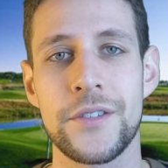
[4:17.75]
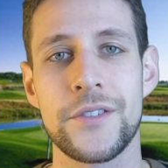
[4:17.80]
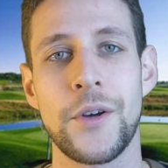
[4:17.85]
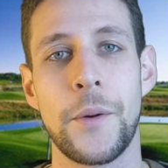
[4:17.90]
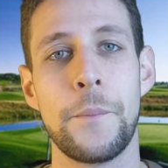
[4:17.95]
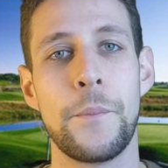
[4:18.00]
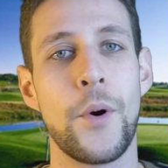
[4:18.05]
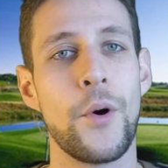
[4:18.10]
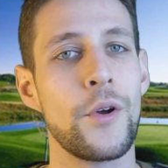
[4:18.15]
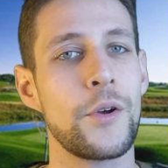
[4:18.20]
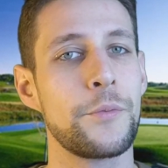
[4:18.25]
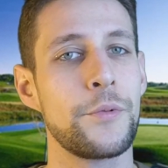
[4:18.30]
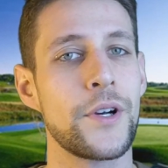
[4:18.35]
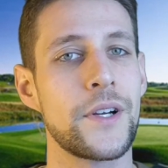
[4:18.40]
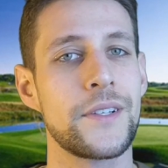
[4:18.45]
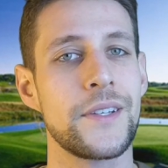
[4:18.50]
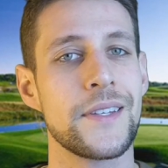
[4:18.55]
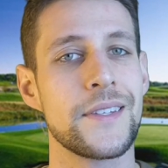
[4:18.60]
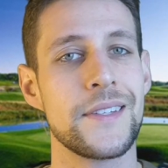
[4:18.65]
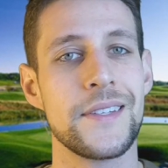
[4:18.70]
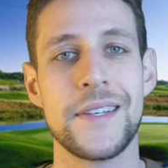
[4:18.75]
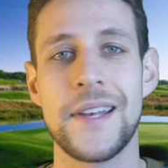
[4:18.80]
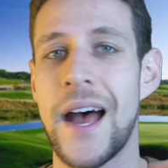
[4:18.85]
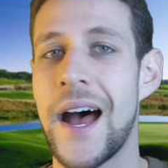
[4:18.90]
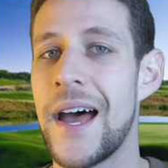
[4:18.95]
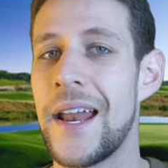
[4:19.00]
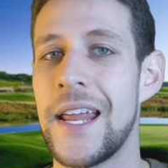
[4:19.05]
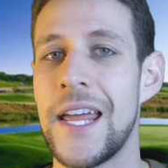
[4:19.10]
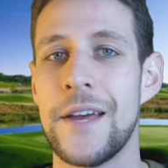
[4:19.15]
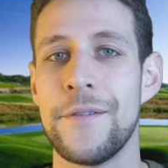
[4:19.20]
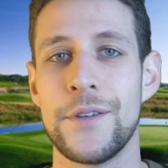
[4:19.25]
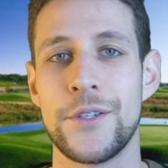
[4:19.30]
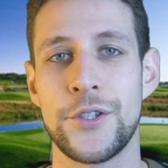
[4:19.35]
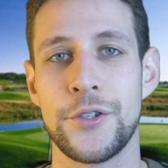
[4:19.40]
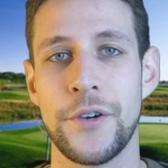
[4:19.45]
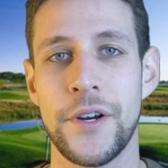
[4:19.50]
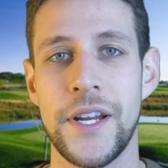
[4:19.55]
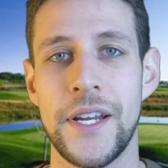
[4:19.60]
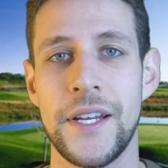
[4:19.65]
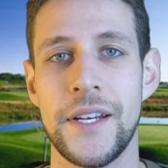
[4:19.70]
So Bolingbrook does not have a
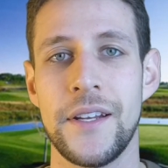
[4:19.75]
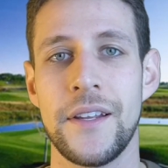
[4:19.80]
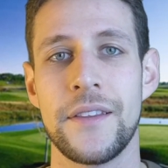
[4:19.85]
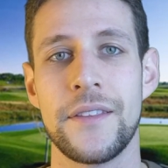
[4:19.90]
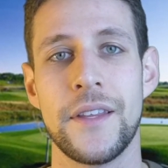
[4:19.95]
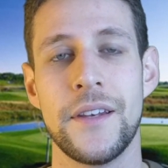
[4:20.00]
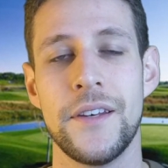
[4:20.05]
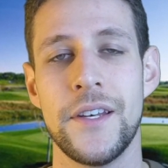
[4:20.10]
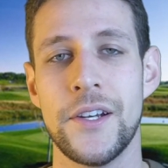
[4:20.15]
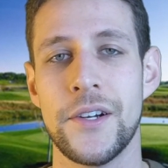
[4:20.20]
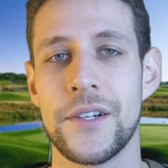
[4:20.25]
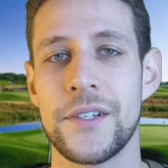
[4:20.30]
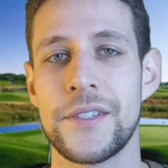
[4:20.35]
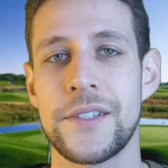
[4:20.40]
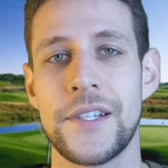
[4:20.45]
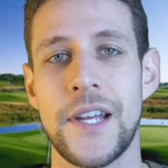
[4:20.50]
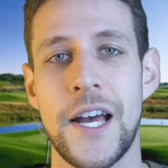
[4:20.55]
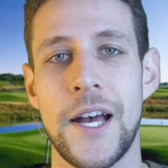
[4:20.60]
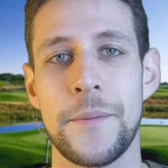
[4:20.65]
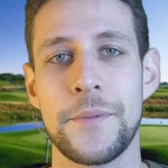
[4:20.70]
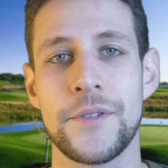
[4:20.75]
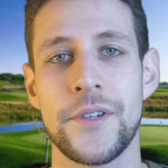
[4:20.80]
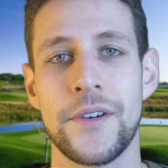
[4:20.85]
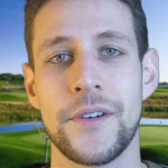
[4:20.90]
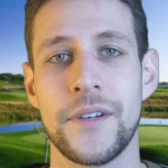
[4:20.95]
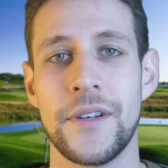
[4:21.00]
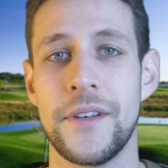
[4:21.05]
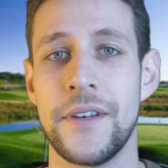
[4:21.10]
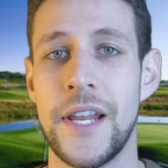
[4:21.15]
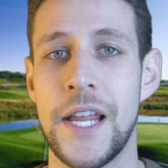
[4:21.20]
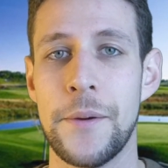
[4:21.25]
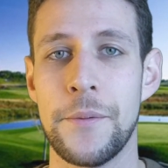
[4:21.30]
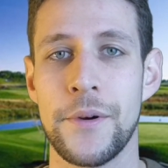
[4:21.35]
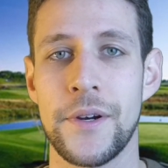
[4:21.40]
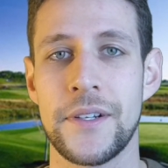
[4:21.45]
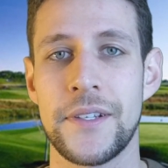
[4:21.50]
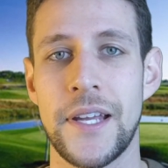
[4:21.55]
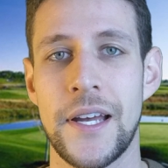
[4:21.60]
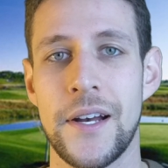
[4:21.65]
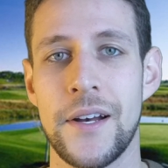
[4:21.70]
train. The nearest stops are in
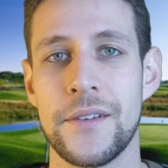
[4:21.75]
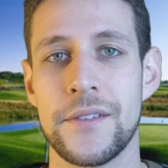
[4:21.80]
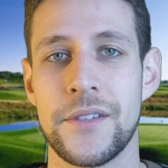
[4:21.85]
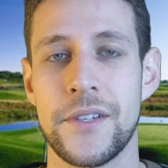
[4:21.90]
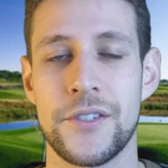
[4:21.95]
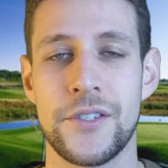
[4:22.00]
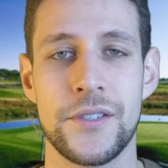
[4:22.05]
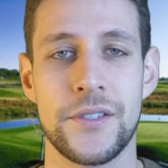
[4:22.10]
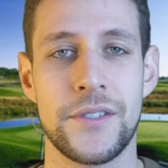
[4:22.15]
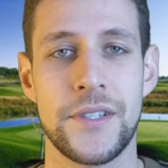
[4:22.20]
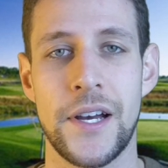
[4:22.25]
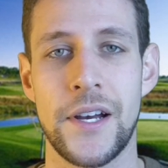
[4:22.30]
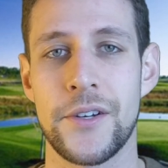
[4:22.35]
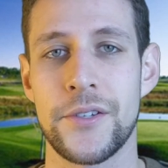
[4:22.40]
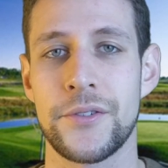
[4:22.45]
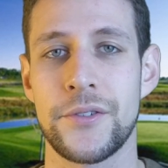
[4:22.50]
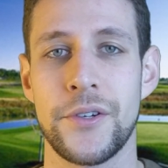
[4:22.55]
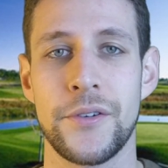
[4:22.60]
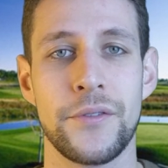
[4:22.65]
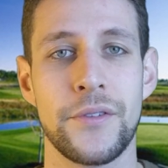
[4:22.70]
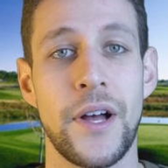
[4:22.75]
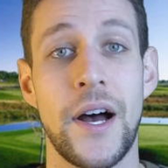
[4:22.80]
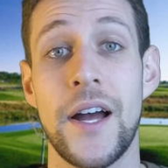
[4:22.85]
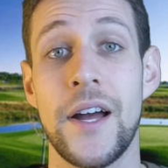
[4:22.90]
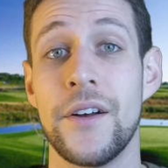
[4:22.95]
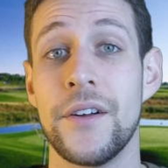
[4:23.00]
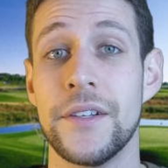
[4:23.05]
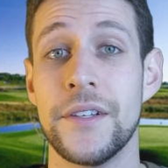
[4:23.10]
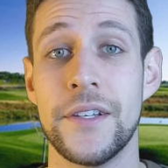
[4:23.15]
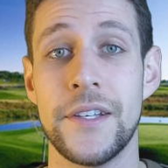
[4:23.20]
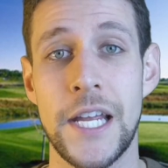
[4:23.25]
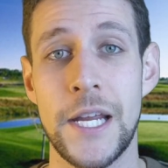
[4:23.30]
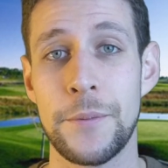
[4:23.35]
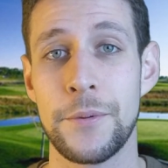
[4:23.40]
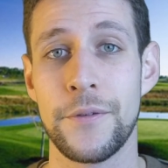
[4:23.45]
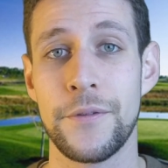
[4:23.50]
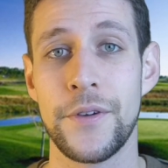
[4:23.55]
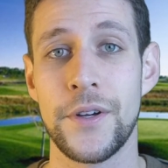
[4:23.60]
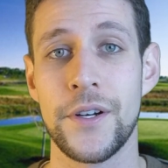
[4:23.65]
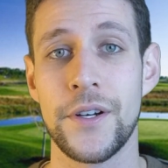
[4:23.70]
neighboring towns such as Downers Grove, Lisle, and
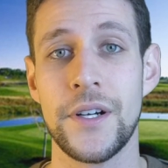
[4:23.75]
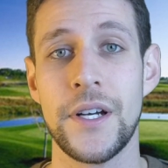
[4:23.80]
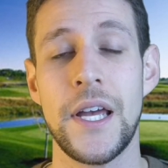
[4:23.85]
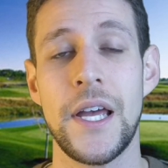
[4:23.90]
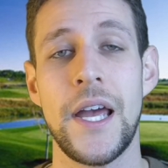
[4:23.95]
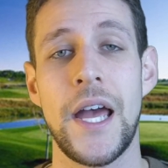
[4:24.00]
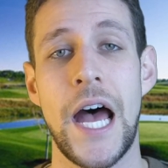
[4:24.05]
Naperville.